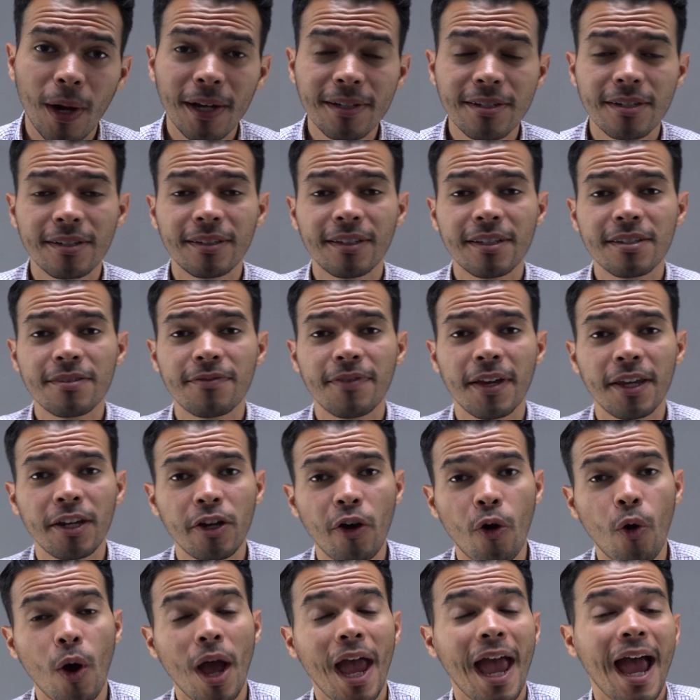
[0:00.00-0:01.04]
watching this
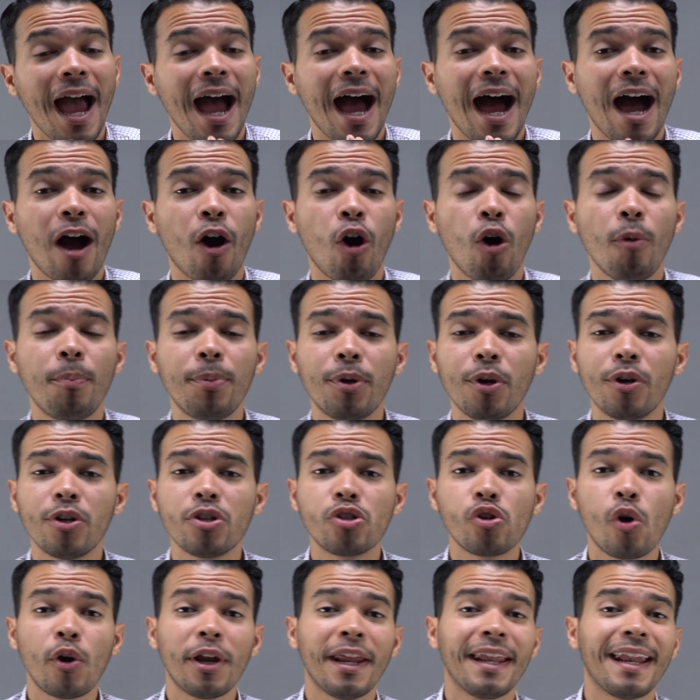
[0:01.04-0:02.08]
video. I hope you
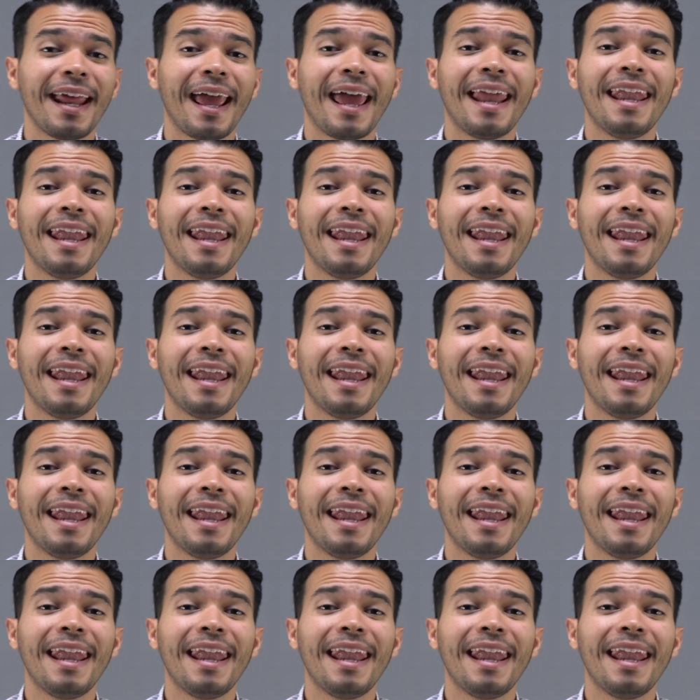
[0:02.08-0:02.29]
enjoyed it